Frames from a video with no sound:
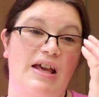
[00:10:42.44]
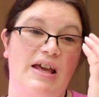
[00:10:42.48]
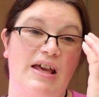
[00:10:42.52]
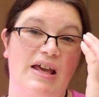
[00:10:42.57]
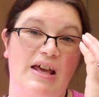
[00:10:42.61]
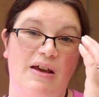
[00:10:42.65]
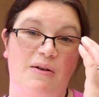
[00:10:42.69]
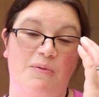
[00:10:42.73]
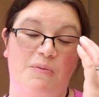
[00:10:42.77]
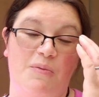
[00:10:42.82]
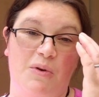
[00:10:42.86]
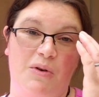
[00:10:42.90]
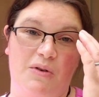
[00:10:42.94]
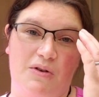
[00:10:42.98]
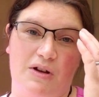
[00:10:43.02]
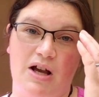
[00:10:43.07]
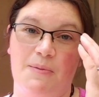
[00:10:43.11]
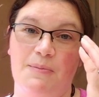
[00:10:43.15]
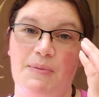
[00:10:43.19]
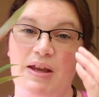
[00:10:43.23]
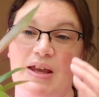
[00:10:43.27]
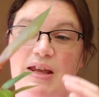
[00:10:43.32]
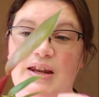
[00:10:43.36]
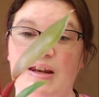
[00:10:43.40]
It will
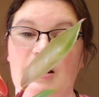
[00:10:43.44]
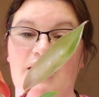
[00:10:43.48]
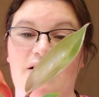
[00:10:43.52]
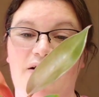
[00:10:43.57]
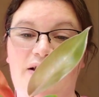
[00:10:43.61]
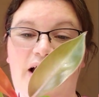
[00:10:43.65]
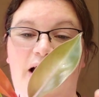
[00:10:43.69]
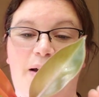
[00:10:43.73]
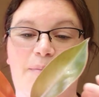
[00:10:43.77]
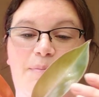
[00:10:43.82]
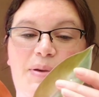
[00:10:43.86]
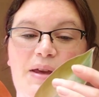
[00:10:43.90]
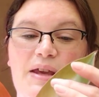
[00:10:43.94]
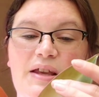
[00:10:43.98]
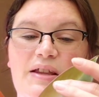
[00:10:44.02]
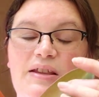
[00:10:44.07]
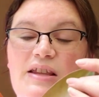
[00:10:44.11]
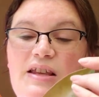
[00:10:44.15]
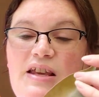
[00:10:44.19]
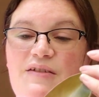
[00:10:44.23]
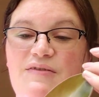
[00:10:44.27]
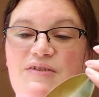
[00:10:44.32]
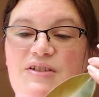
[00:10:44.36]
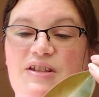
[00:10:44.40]
come in, it'll have pink
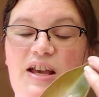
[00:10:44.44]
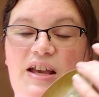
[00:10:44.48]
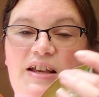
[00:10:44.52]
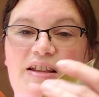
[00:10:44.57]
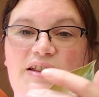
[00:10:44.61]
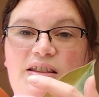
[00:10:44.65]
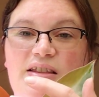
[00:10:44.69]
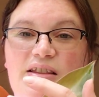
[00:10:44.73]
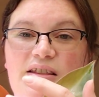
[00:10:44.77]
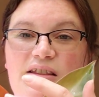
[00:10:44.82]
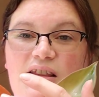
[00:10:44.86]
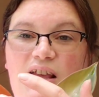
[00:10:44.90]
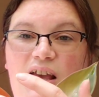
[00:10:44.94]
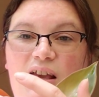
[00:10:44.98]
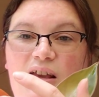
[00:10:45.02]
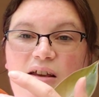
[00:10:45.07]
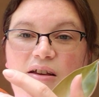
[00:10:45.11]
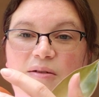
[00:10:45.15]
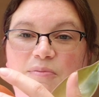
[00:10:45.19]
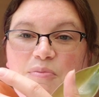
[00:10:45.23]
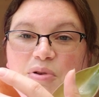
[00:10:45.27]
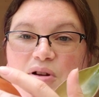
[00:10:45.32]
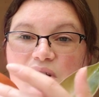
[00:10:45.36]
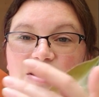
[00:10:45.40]
leaves like
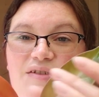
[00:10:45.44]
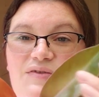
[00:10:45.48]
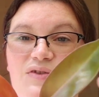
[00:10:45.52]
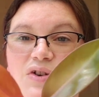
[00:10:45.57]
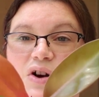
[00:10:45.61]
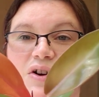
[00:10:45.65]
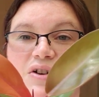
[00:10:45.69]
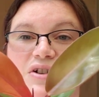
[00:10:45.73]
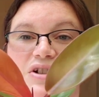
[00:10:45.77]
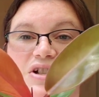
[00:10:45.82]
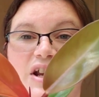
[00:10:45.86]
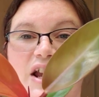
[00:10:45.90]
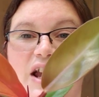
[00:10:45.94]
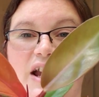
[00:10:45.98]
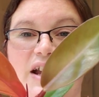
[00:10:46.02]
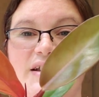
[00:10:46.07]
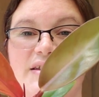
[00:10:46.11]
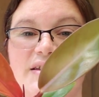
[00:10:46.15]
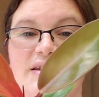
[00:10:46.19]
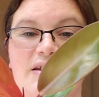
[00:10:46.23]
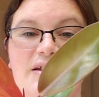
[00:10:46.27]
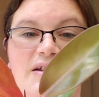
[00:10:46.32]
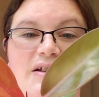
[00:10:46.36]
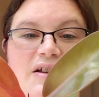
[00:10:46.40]
Prince of Orange
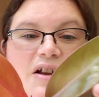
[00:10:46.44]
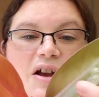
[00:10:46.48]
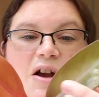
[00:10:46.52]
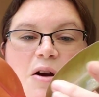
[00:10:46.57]
has,